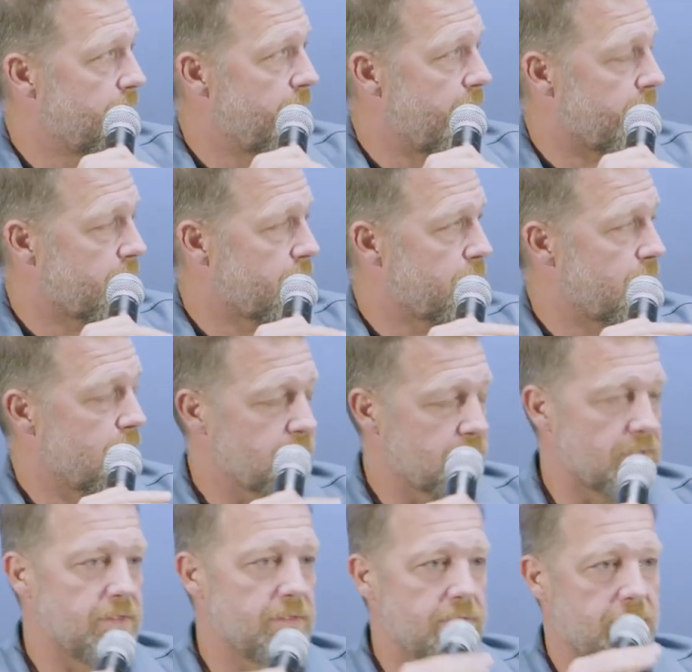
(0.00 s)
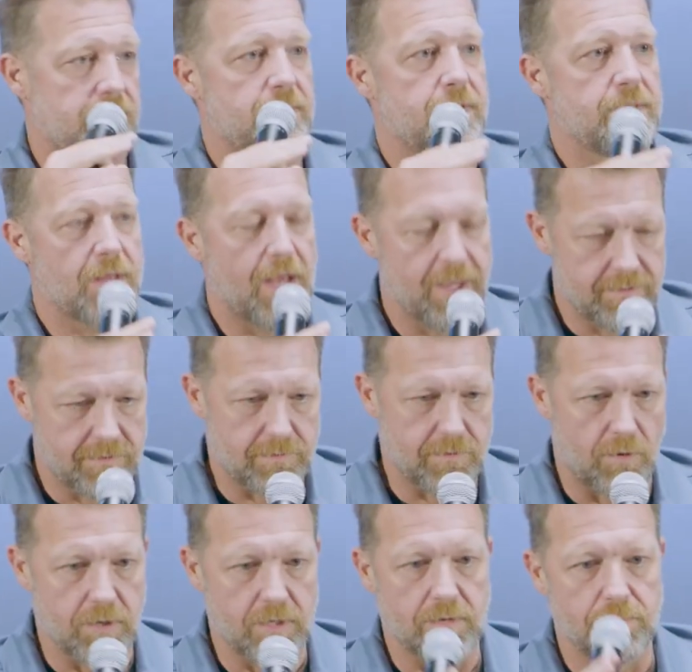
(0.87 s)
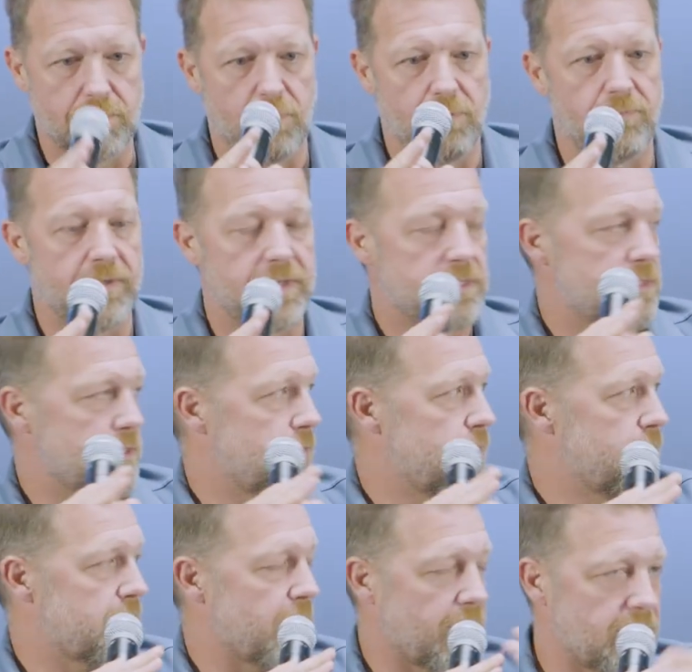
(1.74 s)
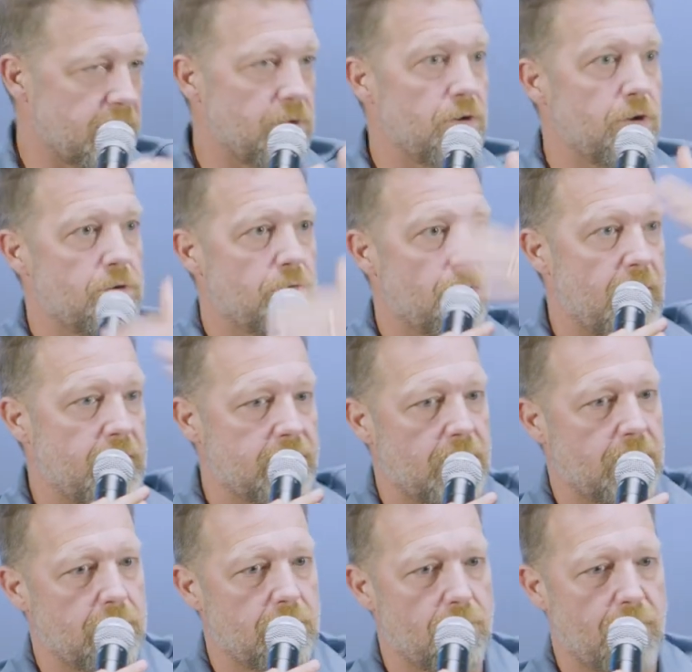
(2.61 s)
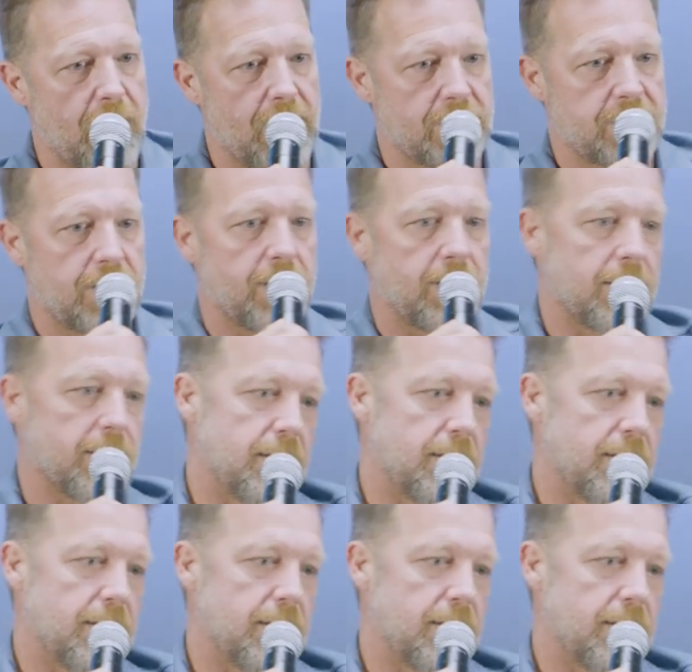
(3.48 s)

my career since I started to move into second unit directing and directing.